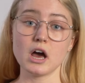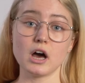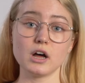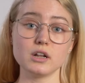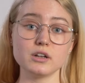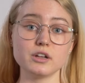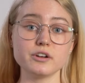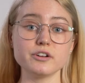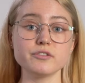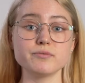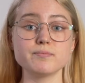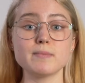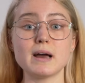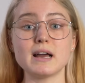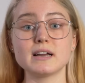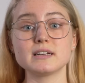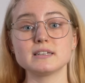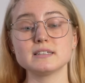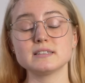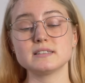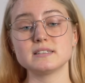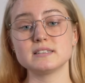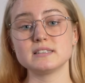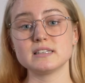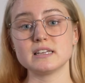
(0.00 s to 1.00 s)
a lot of
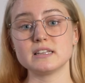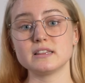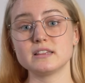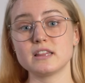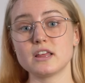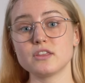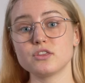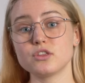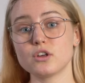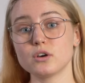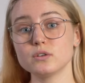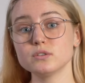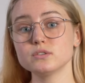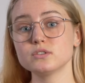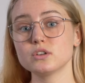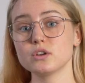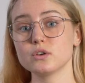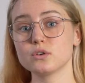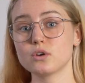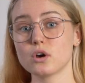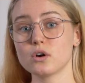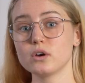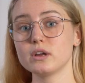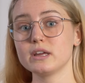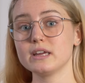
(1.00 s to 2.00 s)
markers said that those
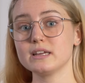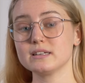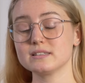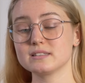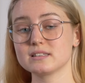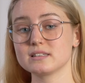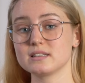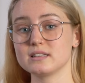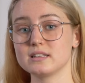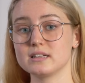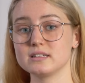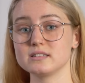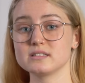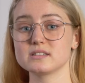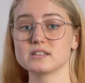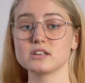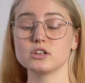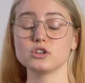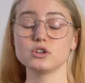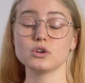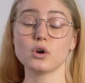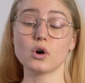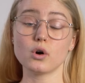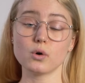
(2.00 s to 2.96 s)
who got excellence